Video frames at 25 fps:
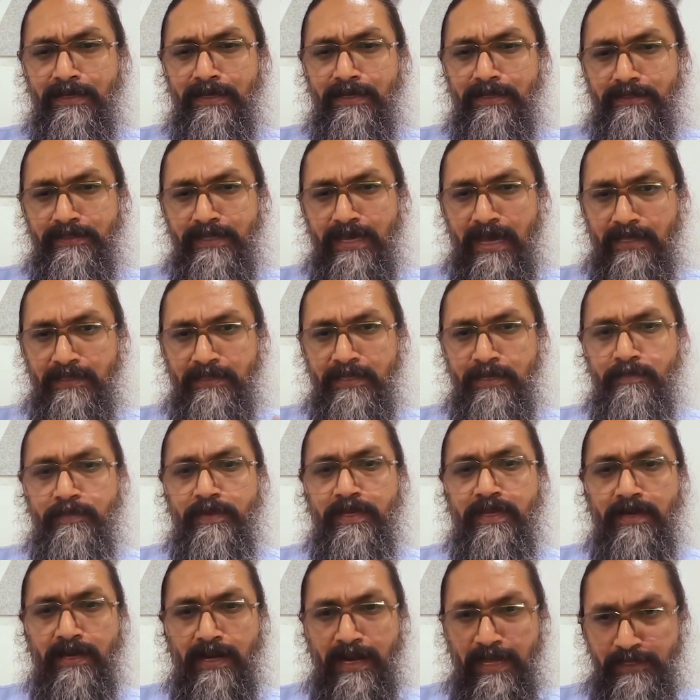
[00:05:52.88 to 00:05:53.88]
The other
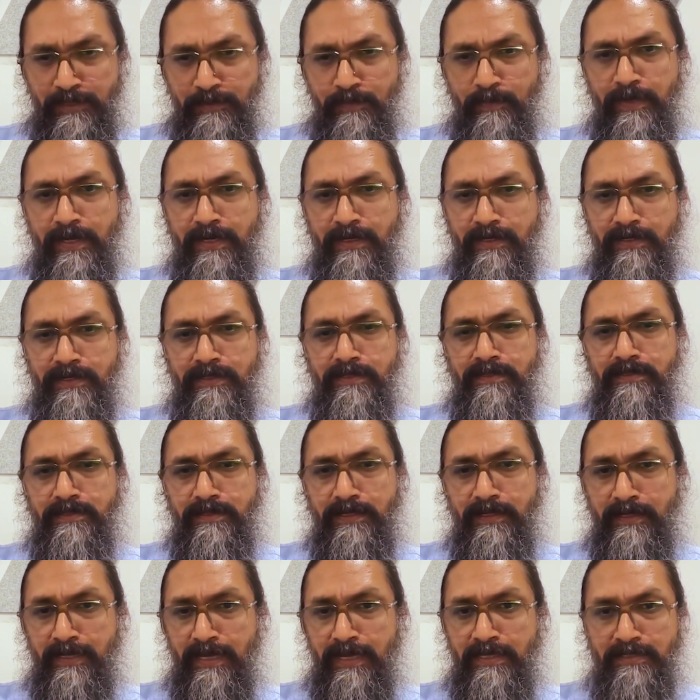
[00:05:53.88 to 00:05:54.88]
bigger aspect is
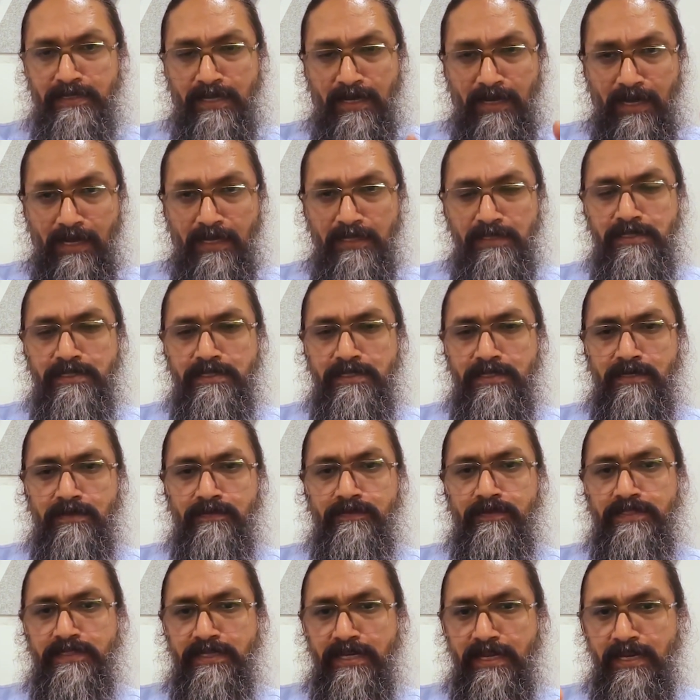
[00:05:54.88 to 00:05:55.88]
it has a culture
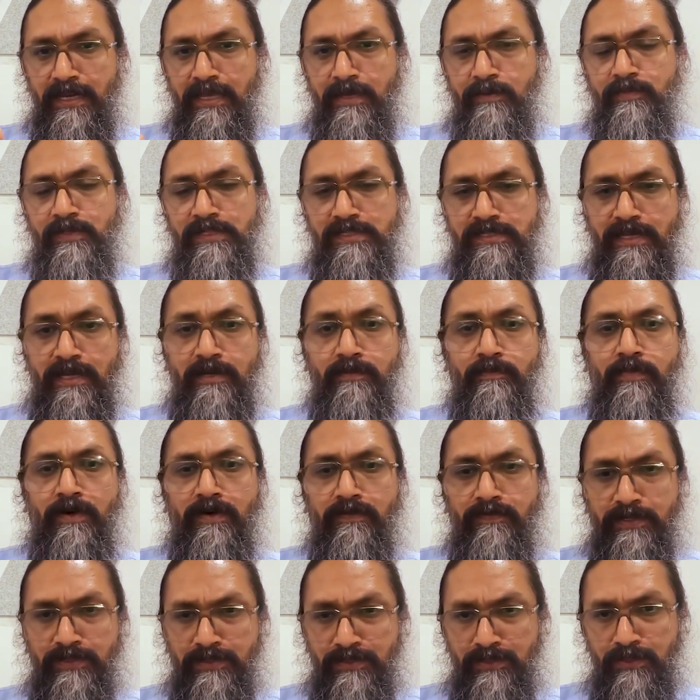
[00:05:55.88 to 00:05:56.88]
which enables,
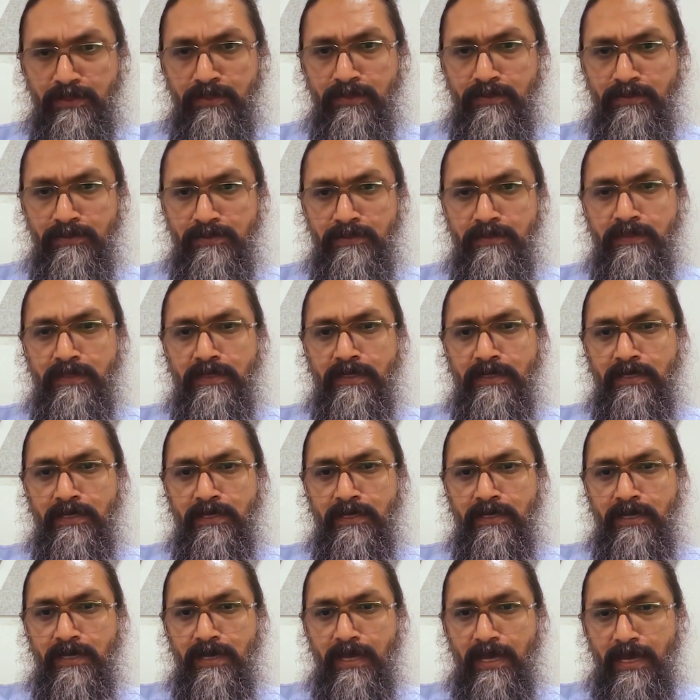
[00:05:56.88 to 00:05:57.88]
empowers you,
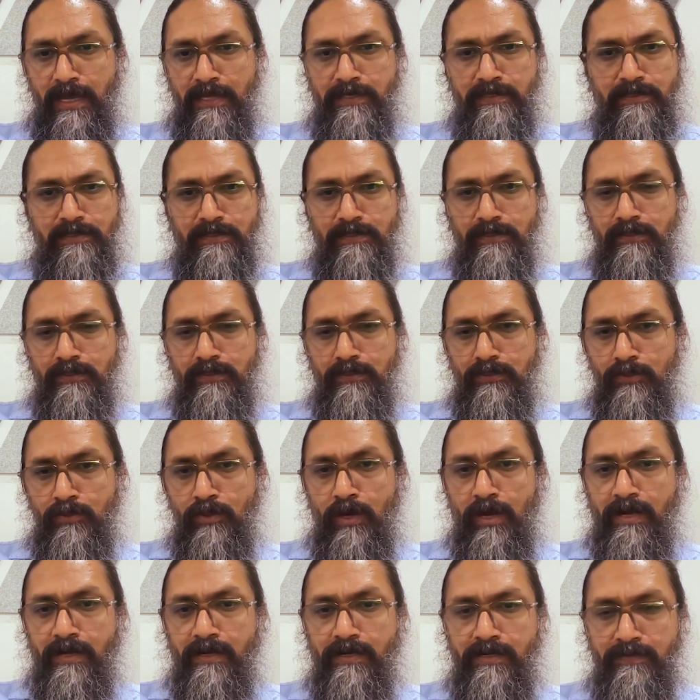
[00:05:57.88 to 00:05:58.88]
and you
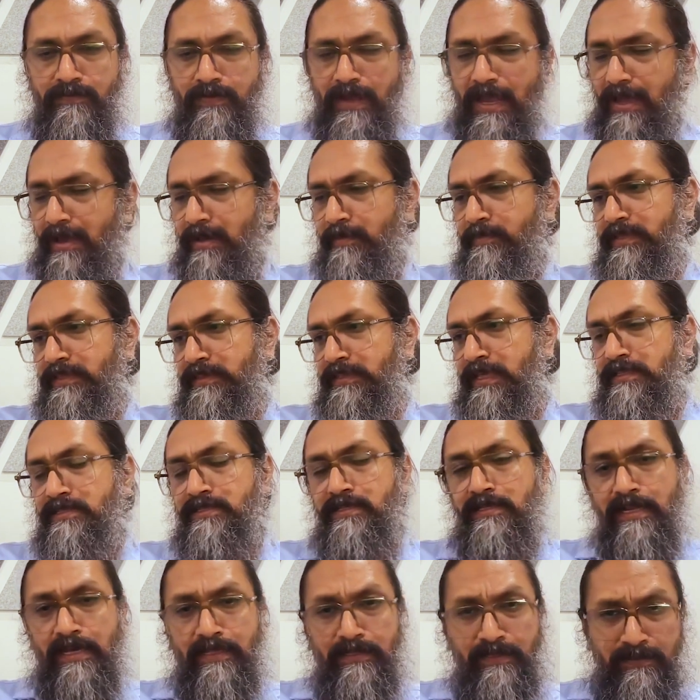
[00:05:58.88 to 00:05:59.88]
are driven. I mean,
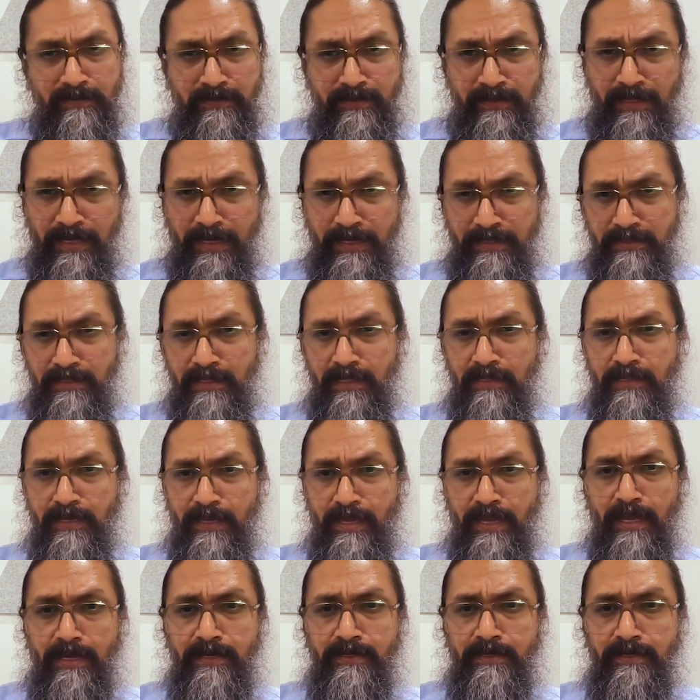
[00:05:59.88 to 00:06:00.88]
that's another thing I tell the
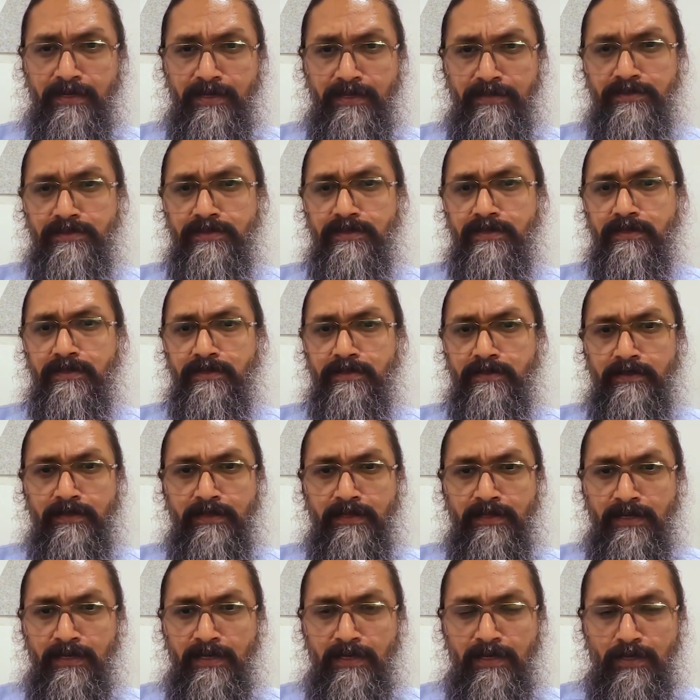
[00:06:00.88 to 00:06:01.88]
candidates here.
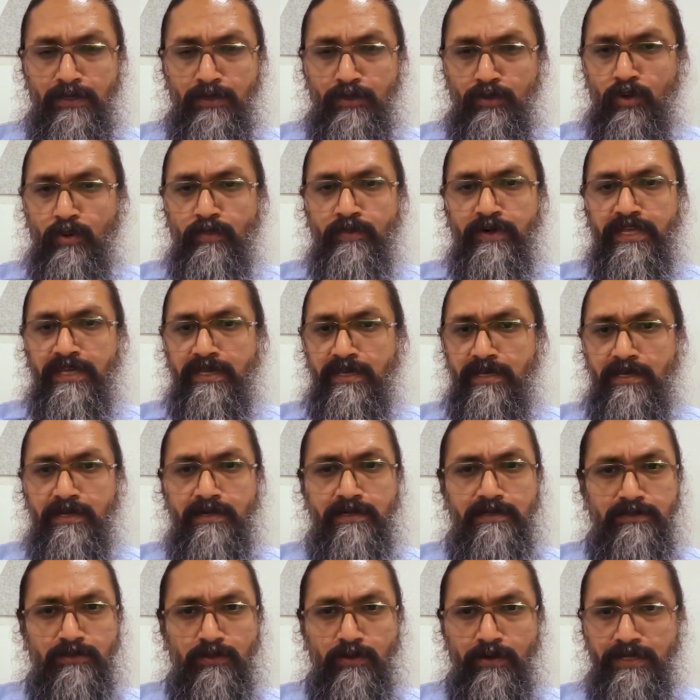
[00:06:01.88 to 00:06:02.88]
Nobody here
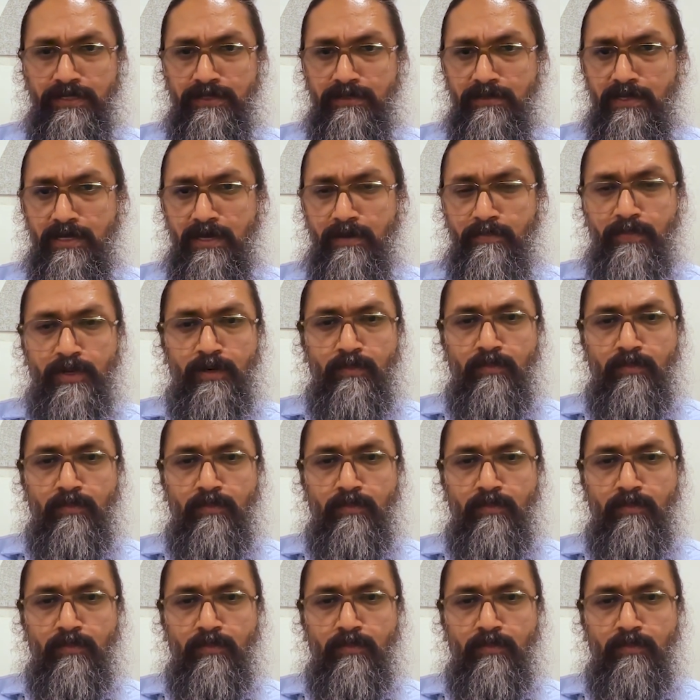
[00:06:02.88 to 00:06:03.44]
is going to come and